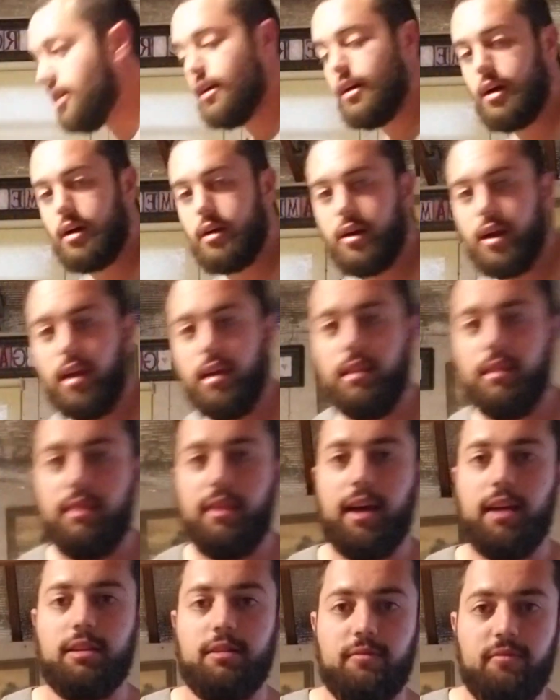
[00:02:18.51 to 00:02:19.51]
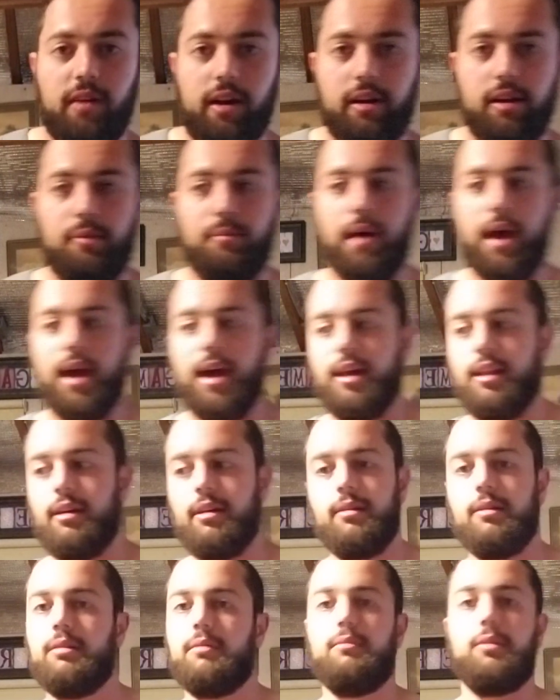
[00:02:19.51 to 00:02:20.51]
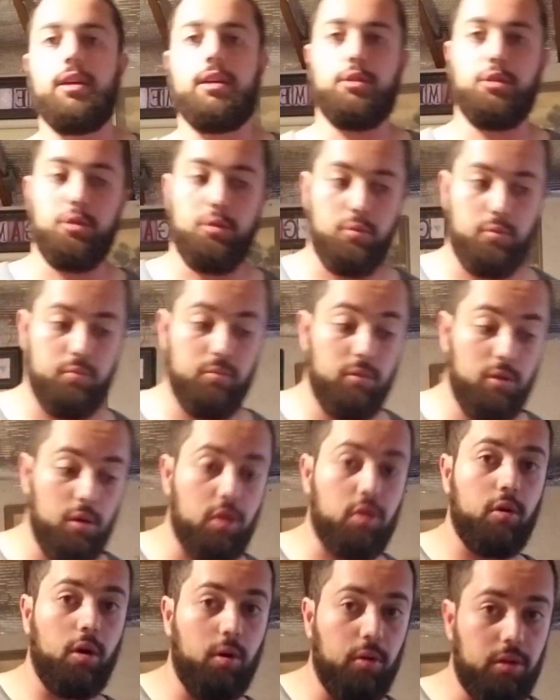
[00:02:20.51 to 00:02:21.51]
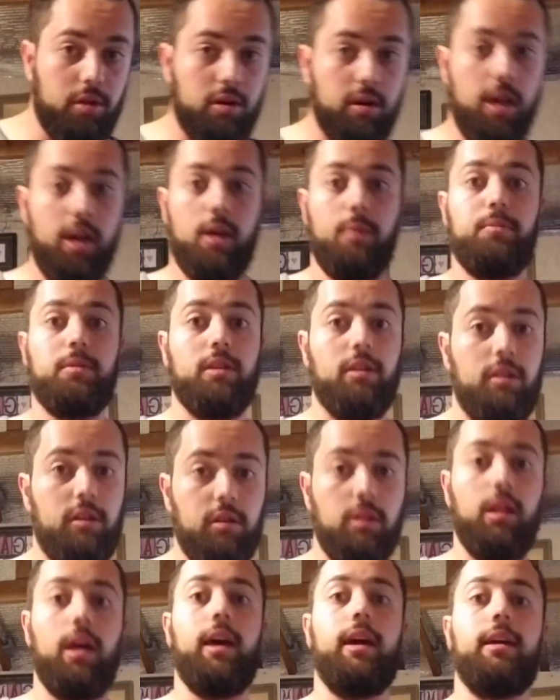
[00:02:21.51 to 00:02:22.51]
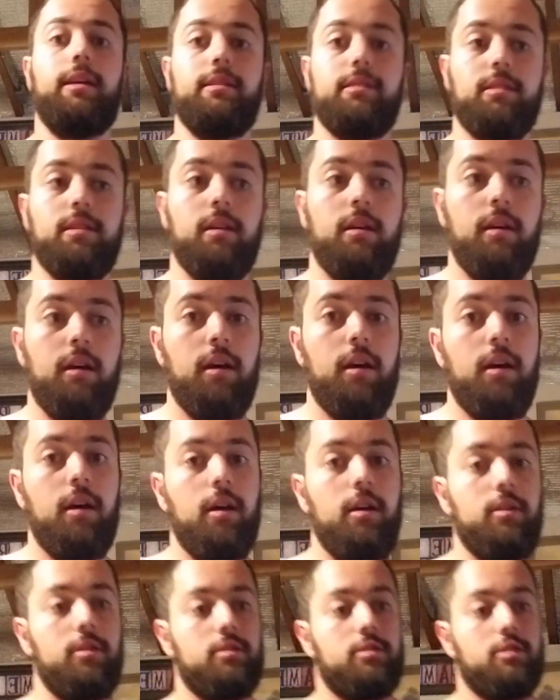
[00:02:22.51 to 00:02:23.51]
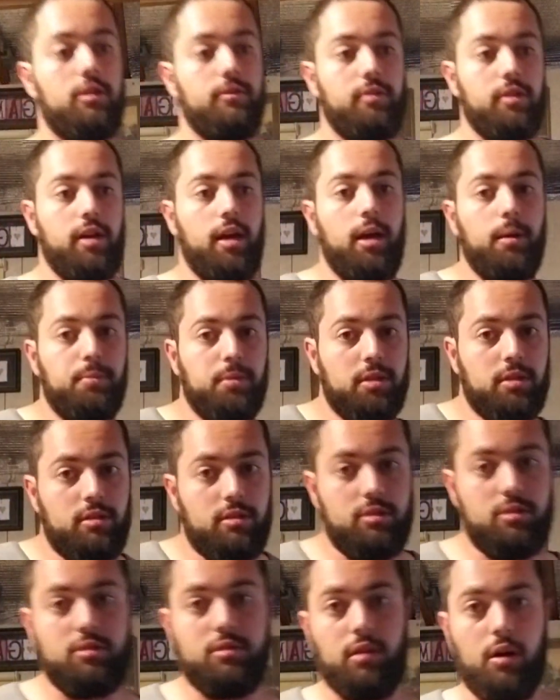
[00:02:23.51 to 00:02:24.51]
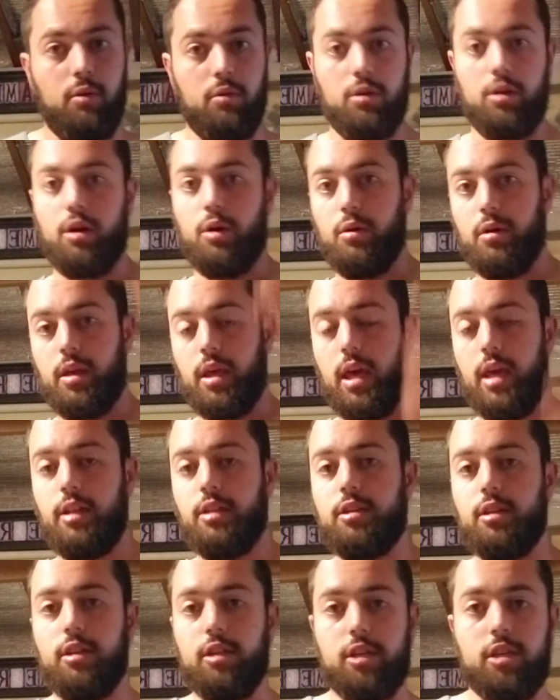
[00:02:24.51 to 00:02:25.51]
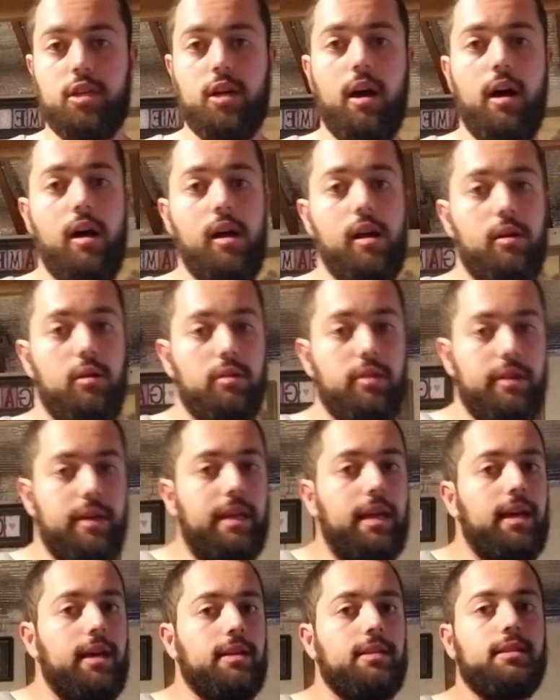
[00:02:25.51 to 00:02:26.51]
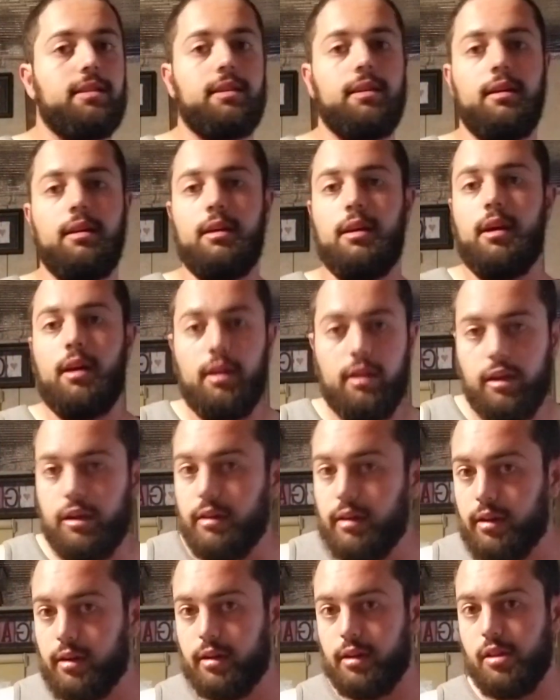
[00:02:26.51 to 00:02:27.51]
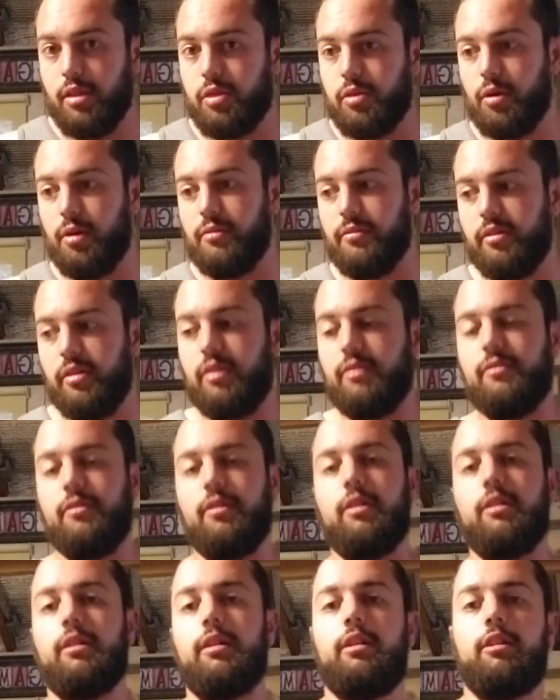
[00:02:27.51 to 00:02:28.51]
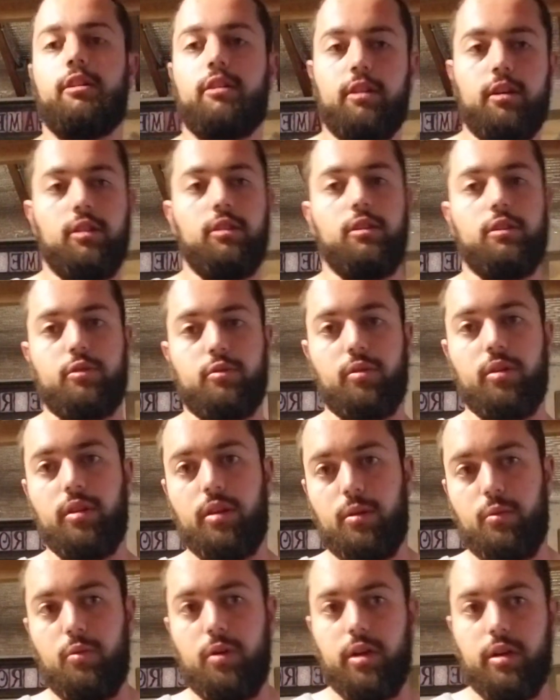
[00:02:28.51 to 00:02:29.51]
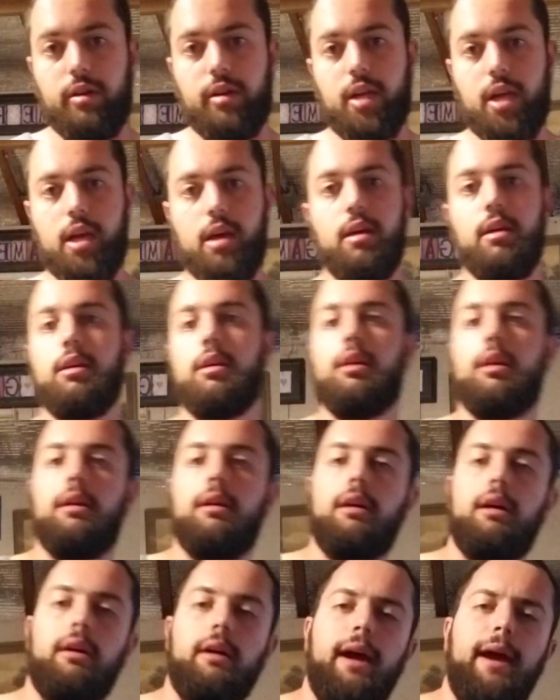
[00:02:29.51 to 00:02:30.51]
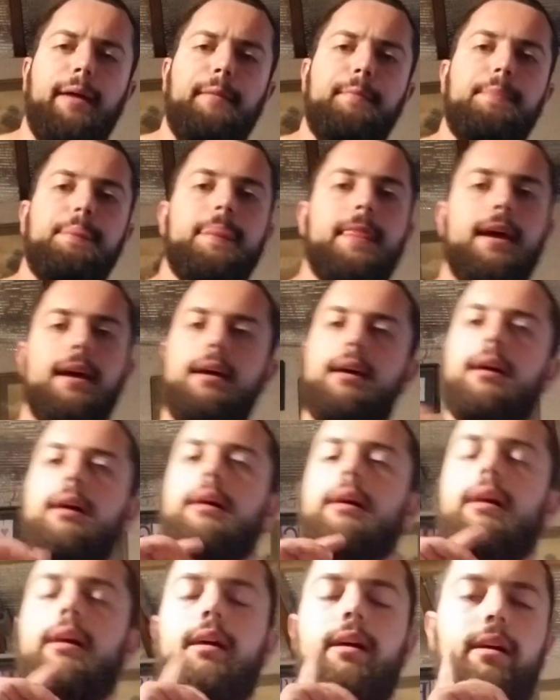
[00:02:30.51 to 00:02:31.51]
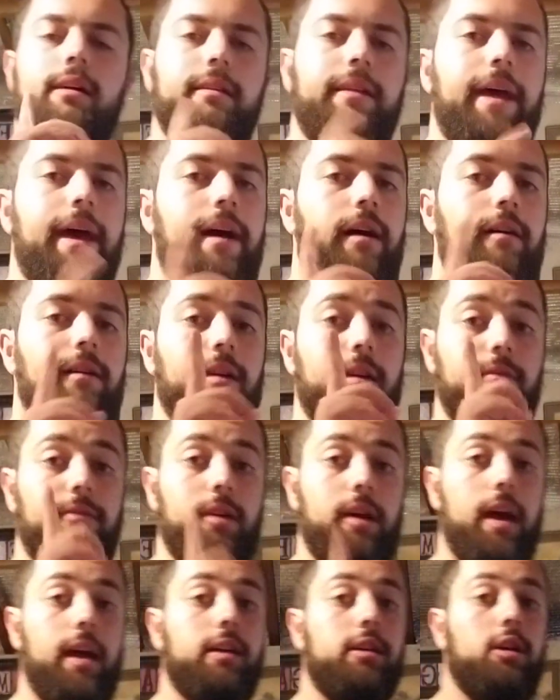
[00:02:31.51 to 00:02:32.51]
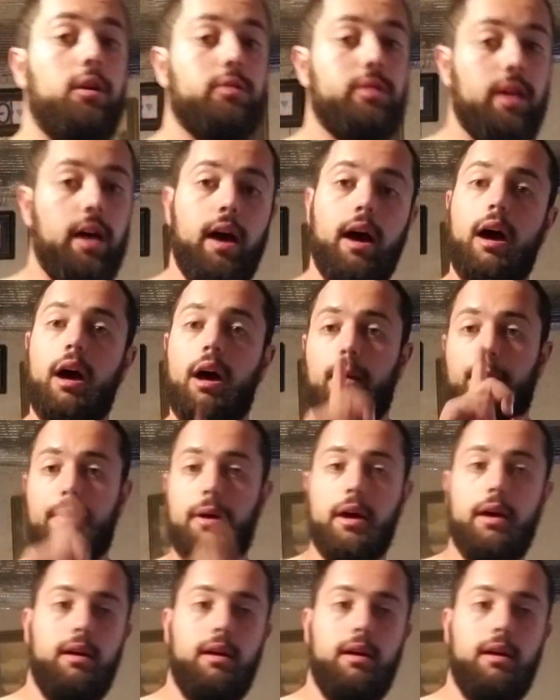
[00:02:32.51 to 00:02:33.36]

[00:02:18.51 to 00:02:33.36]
All right? That's very bad because you throw with your hips and your legs. So if your hips don't go into the shot or the disc, you're not going to throw very far and you're going to look really weird. All right? Now, if your head goes up,